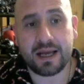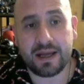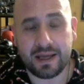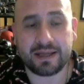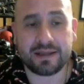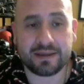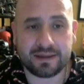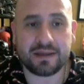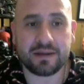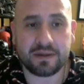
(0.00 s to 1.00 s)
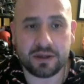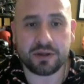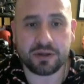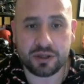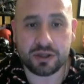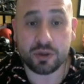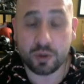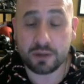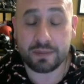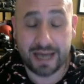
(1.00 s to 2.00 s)
like the
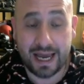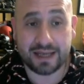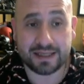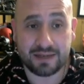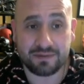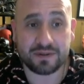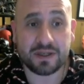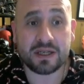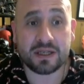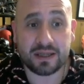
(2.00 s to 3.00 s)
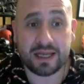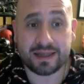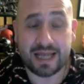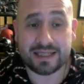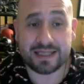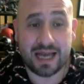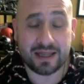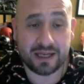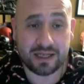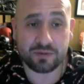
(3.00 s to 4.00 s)
newer mechanics have like that
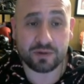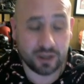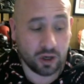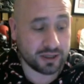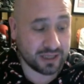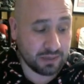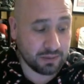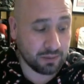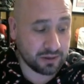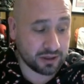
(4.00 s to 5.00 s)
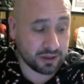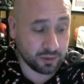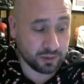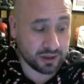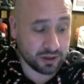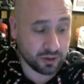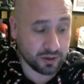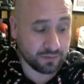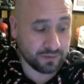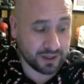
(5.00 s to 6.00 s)
stat line is really hard to keep up with the
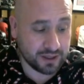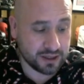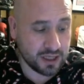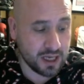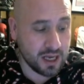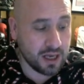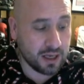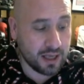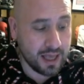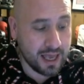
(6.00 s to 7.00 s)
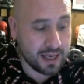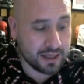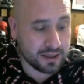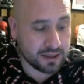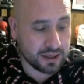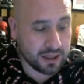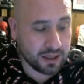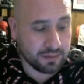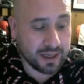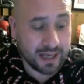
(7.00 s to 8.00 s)
newer villains. And
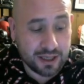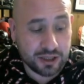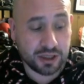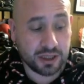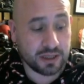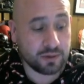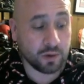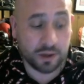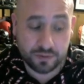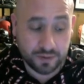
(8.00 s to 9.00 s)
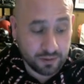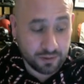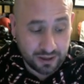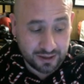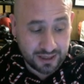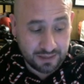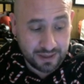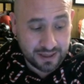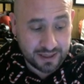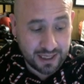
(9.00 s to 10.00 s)
again, she works really well in
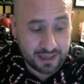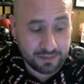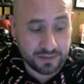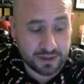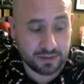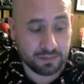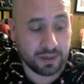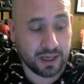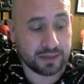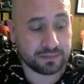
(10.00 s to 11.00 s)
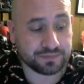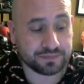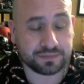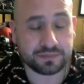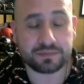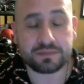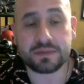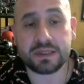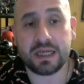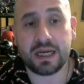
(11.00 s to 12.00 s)
team-based games, but
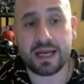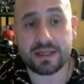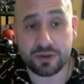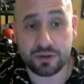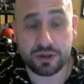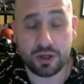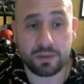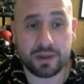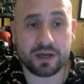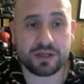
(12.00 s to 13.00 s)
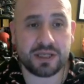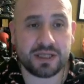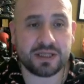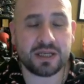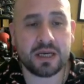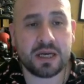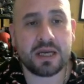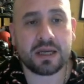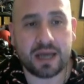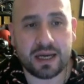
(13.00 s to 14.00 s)
as a true solo player, she's
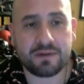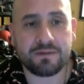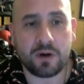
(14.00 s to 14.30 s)
kind of